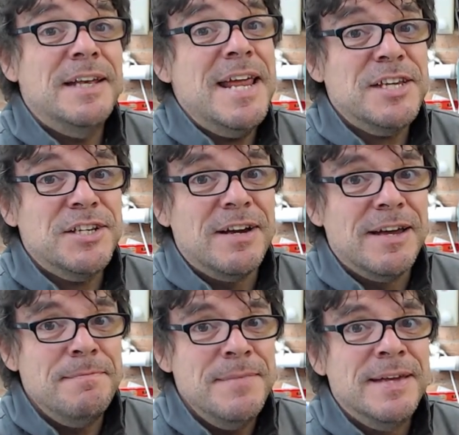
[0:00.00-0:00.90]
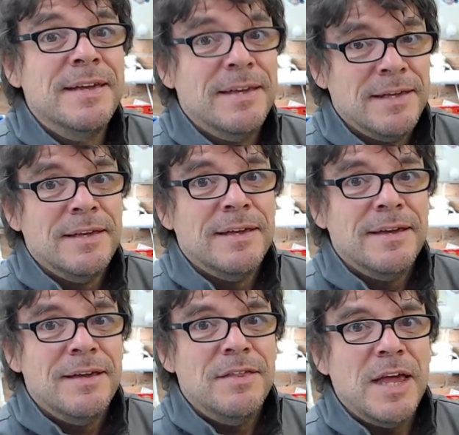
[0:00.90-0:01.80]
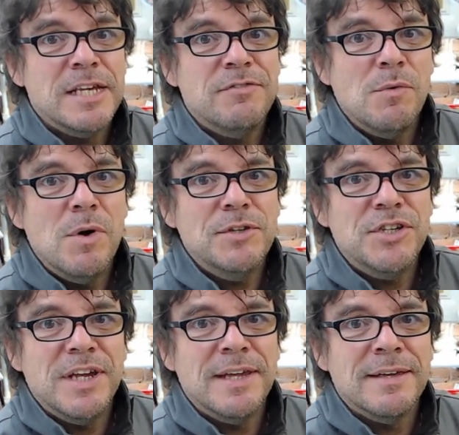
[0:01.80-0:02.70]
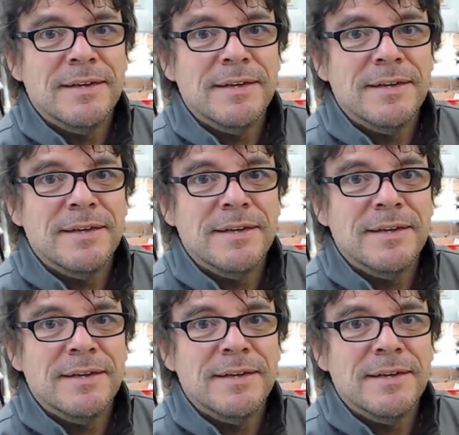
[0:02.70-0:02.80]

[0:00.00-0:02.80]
next time, thanks for watching.